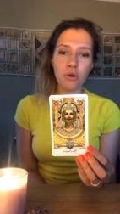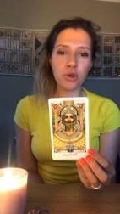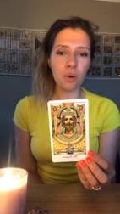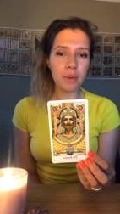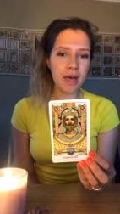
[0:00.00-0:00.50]

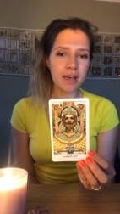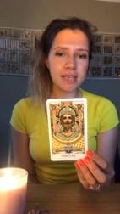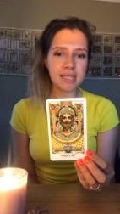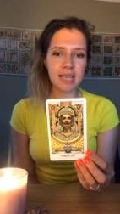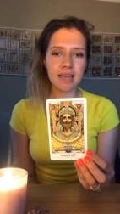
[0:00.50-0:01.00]
your
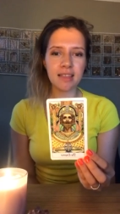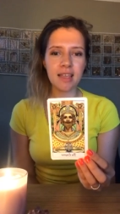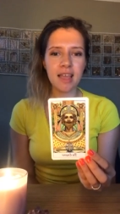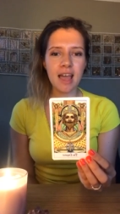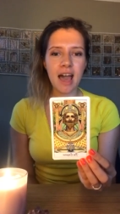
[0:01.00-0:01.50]
person
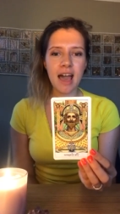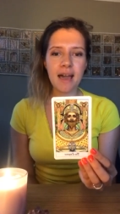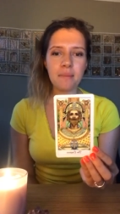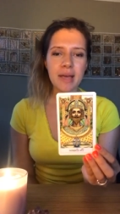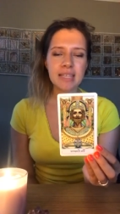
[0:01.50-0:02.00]

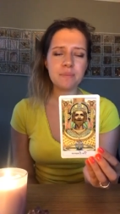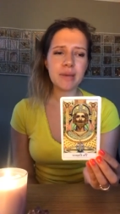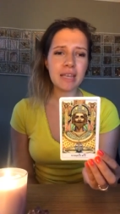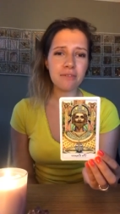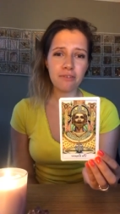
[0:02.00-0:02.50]
um, has
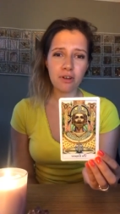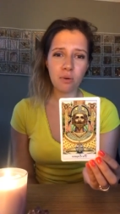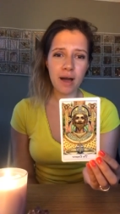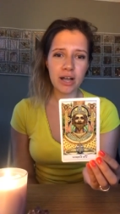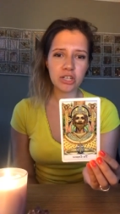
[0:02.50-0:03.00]
been through
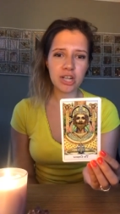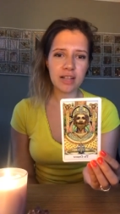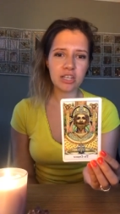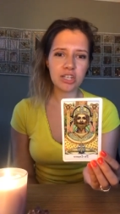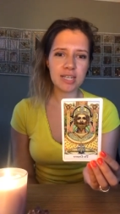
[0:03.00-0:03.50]
quite a
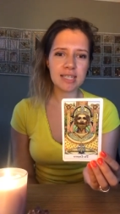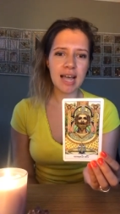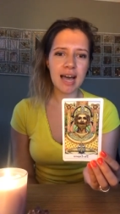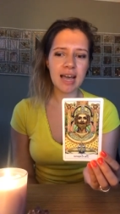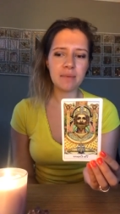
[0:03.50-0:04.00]
challenging
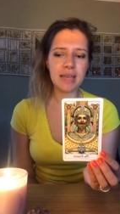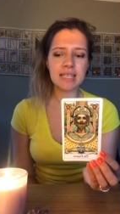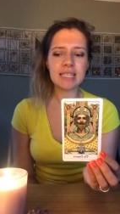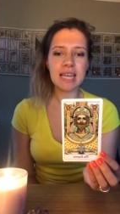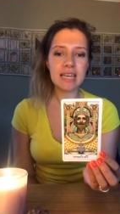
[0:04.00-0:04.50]
time.
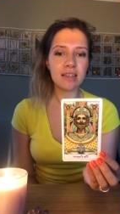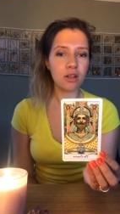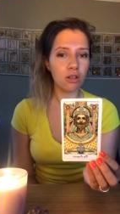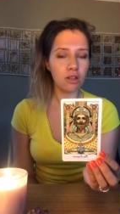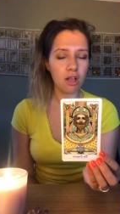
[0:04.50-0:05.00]
It's taken
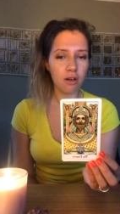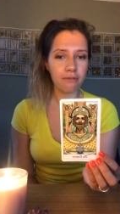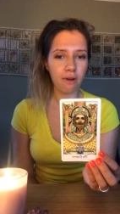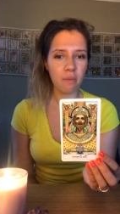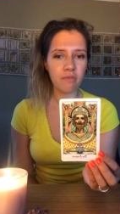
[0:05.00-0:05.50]
a lot
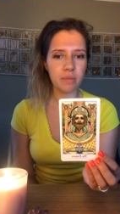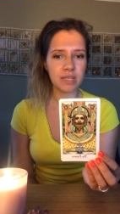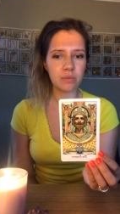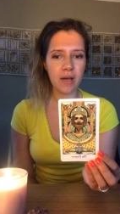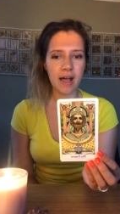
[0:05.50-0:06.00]
from them
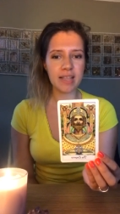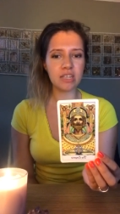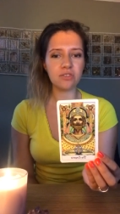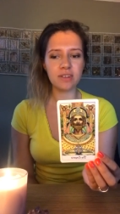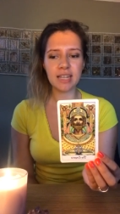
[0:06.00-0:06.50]
as well.
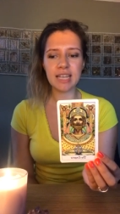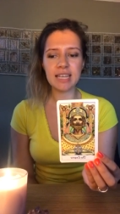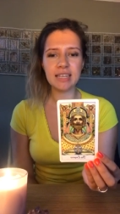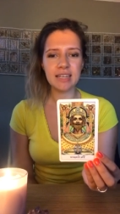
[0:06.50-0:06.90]
It's really,